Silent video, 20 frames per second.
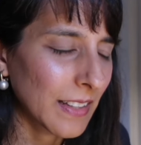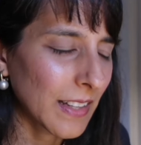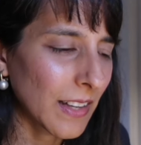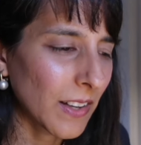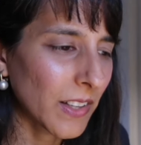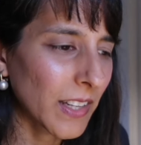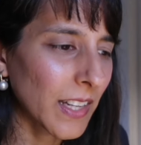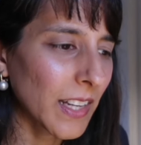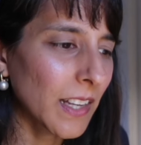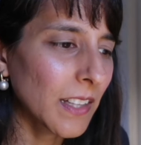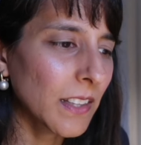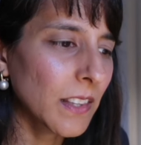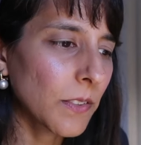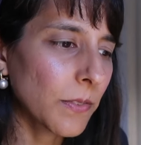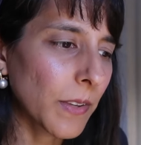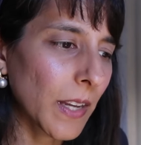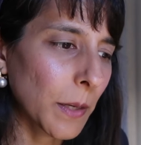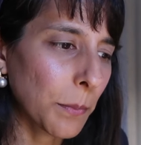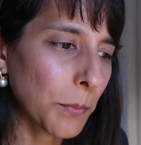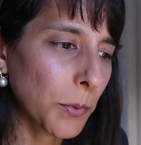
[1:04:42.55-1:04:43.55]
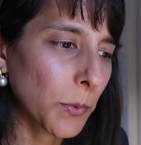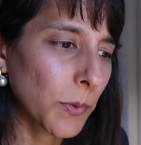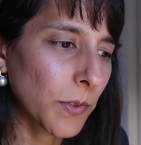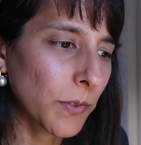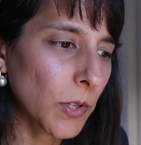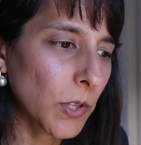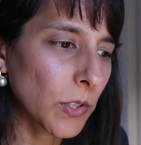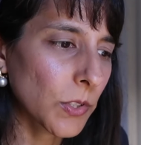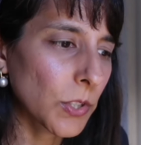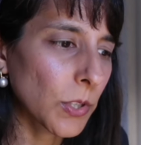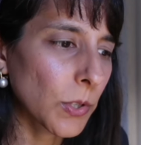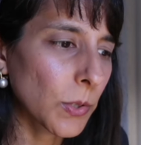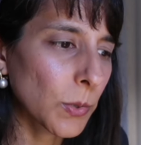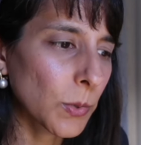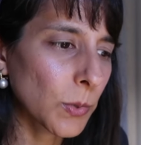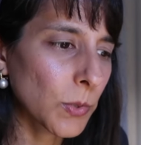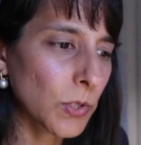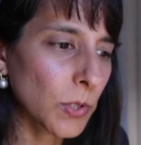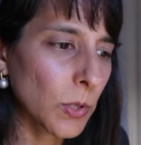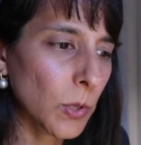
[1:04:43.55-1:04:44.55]
Now on eighth of April we've got a
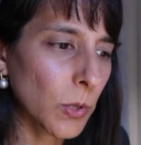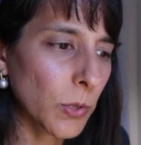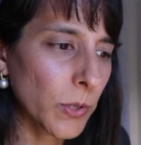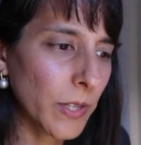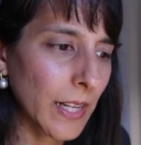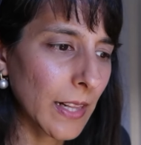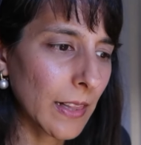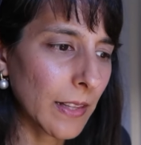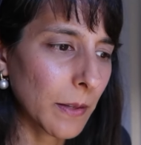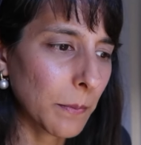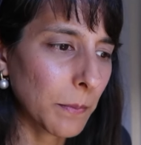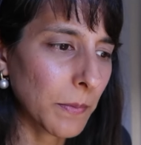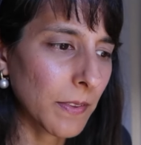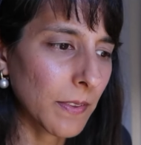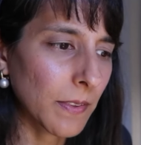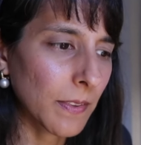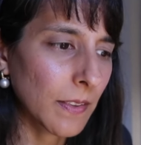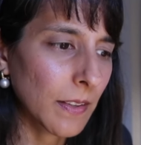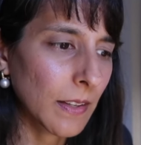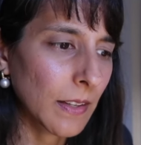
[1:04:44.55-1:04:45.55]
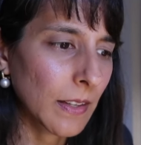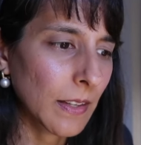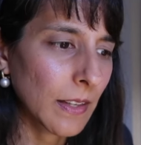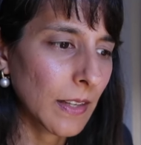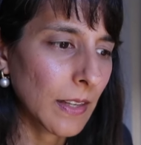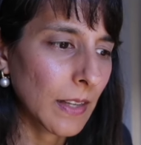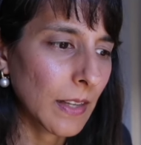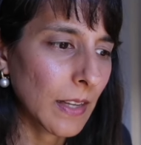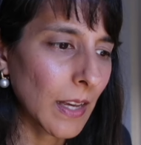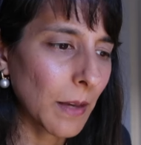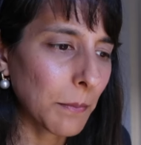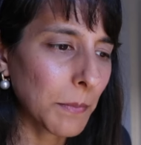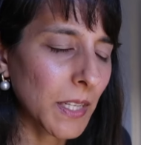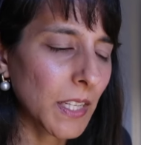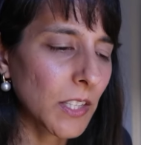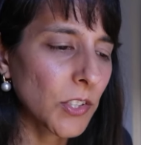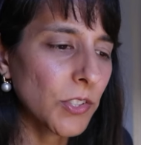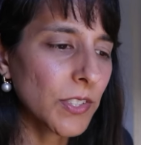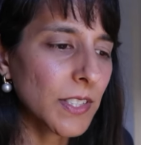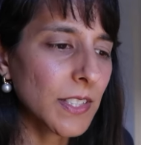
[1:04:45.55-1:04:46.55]
total solar eclipse
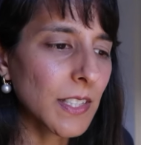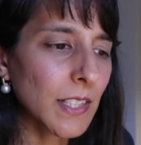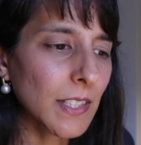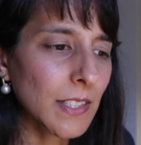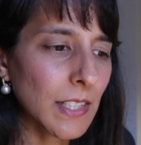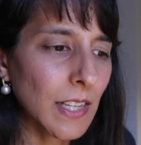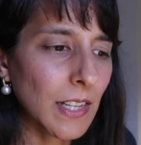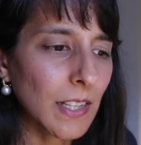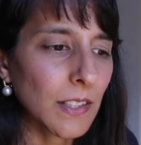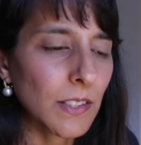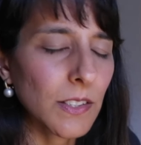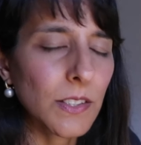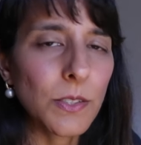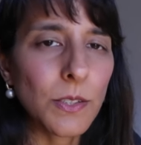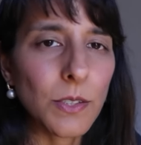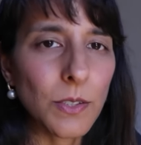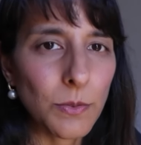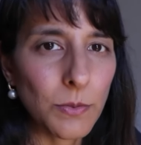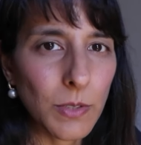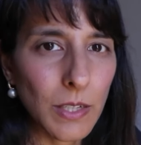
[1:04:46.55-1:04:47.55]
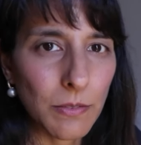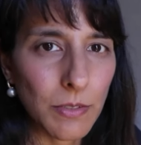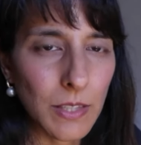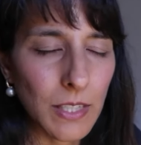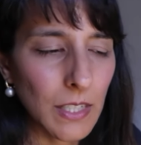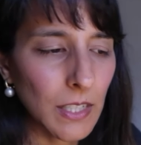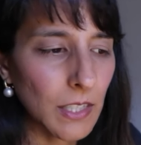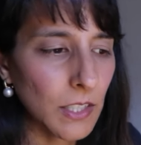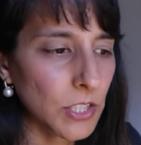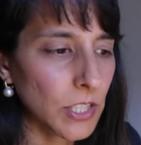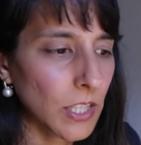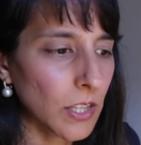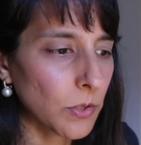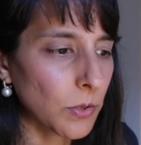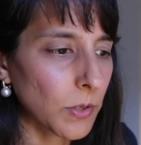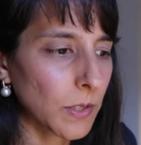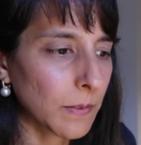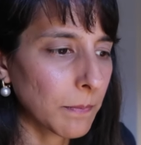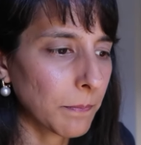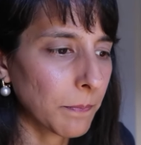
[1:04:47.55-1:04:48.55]
happening in your sixth house, Revati
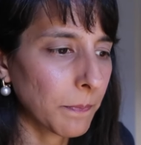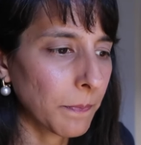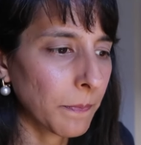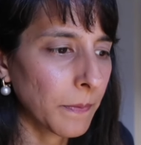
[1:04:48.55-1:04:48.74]
Nakshatra.